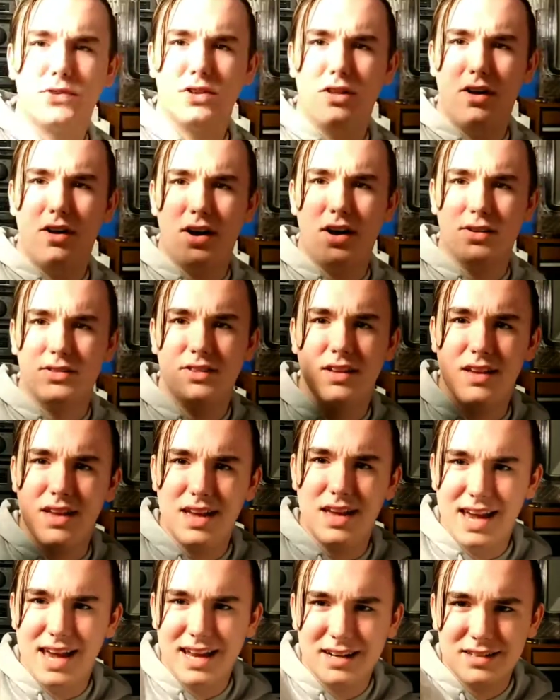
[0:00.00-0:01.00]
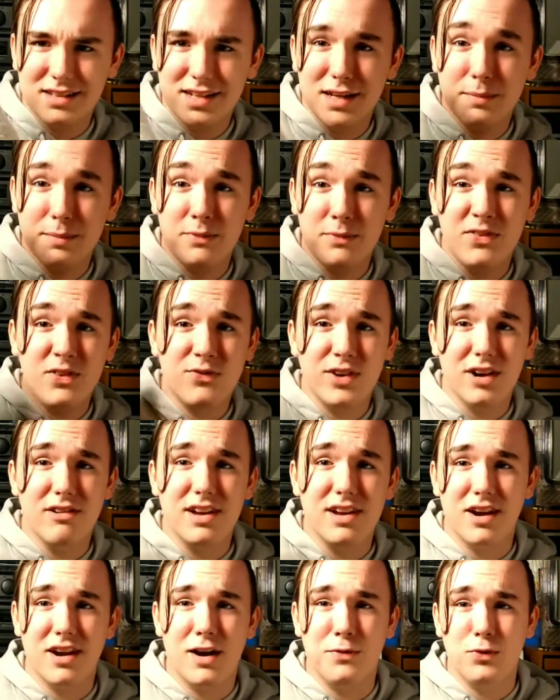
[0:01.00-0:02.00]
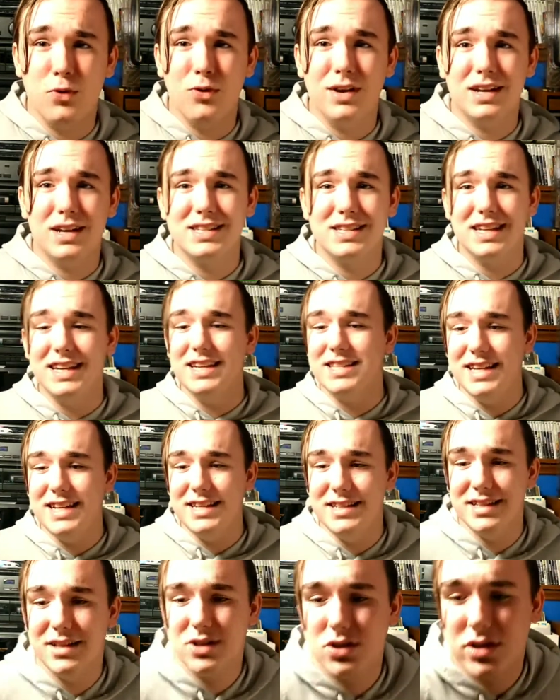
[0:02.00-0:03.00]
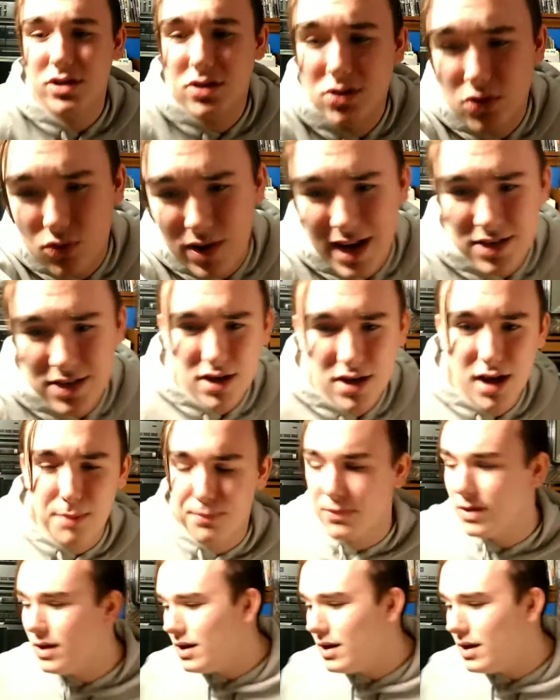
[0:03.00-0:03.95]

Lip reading: cloth and clean them, and be very careful because it is easy to just scratch up